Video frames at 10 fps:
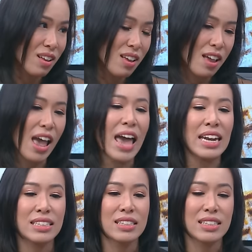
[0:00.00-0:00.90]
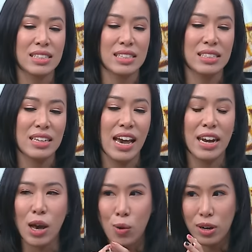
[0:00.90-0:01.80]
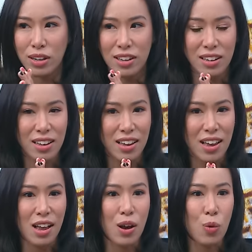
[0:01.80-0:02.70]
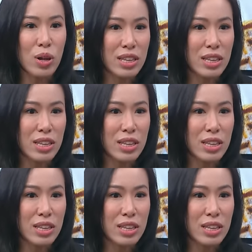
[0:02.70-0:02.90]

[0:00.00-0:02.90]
Okay. And it's what and I want to. Well,